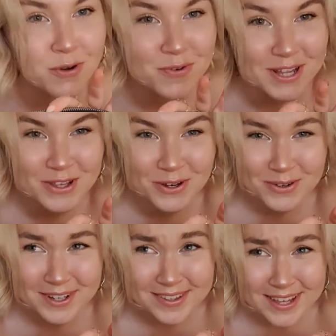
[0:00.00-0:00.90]

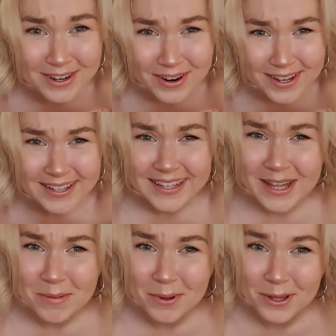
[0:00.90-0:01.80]
Victoria's Secret,
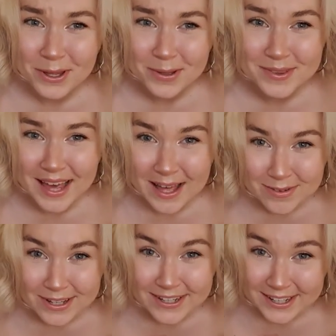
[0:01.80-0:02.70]
but who's
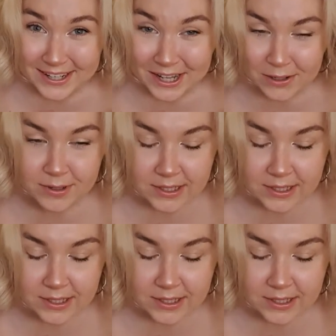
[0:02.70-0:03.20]
ever gonna know?